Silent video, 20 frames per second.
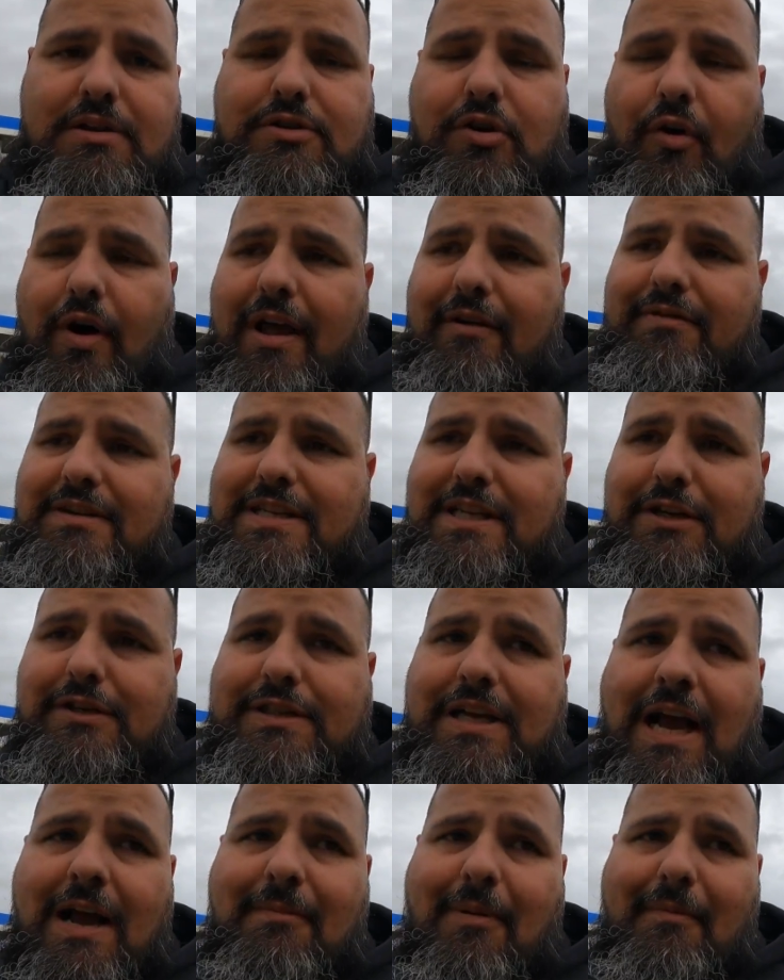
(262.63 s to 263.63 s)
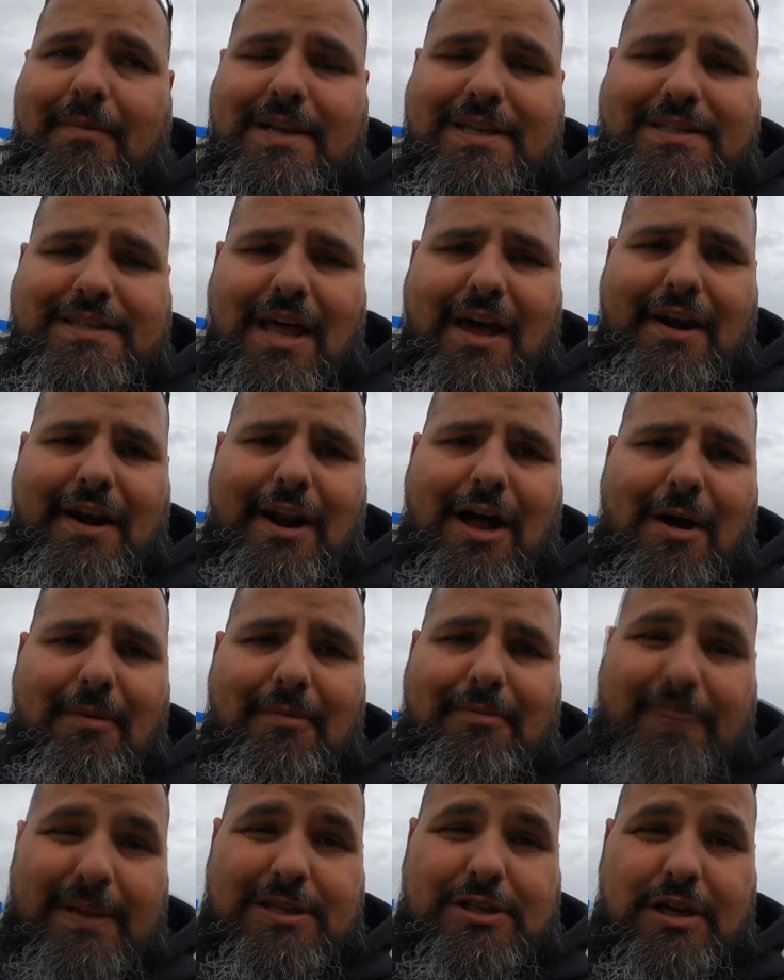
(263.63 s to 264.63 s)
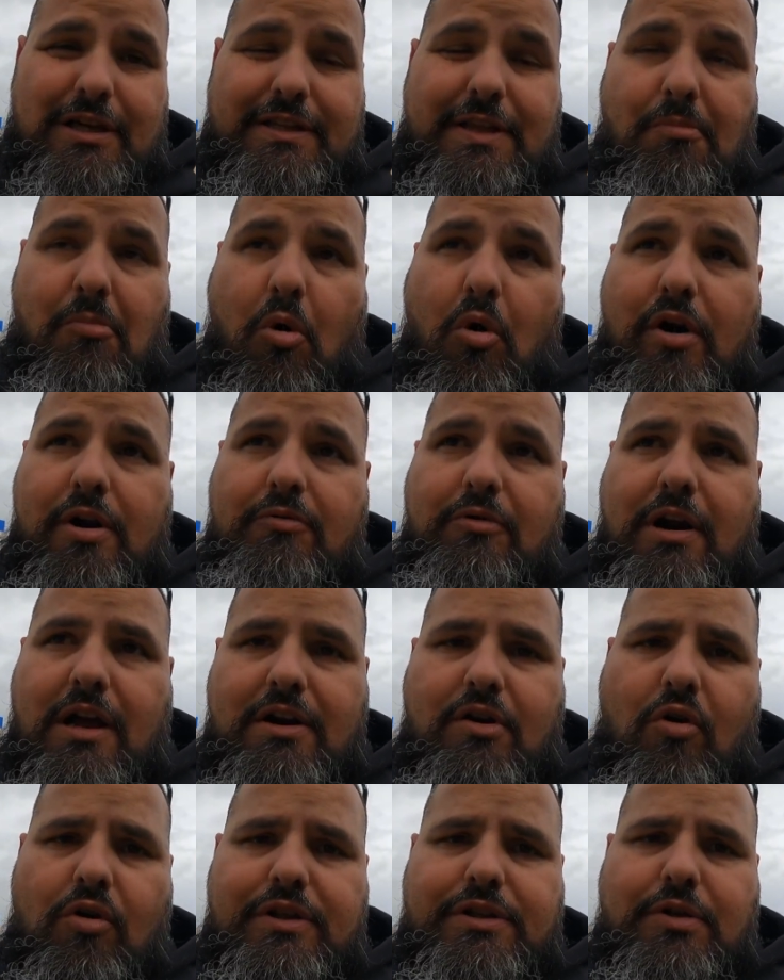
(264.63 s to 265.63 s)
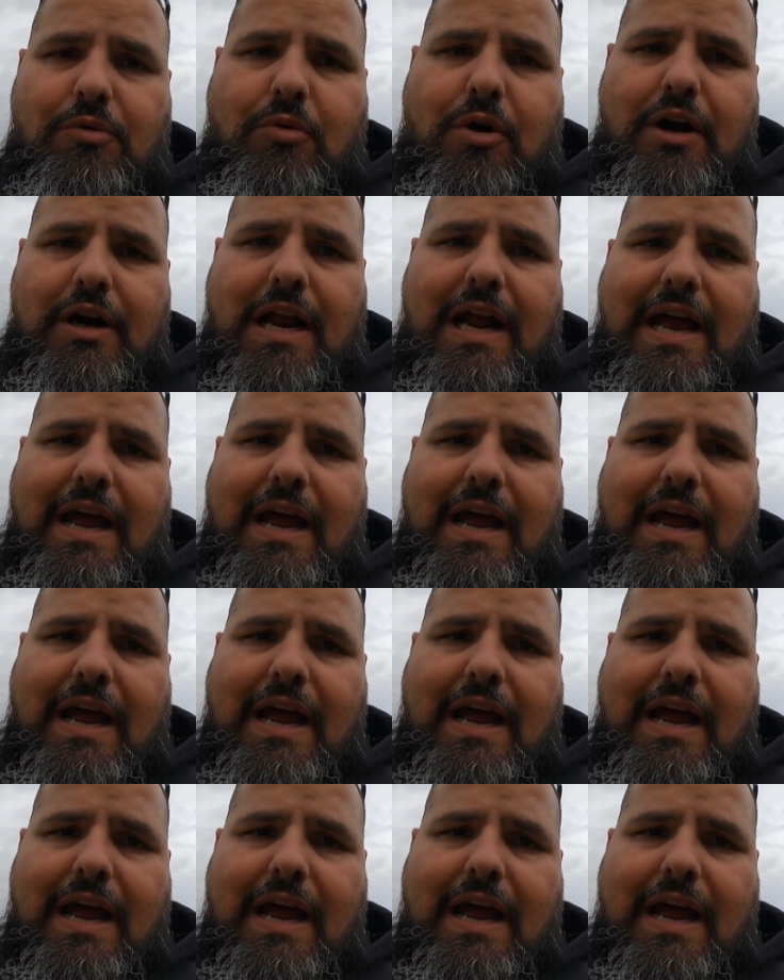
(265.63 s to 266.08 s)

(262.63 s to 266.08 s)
So every single time I'm going to start it up, especially in the morning when I'm going to work,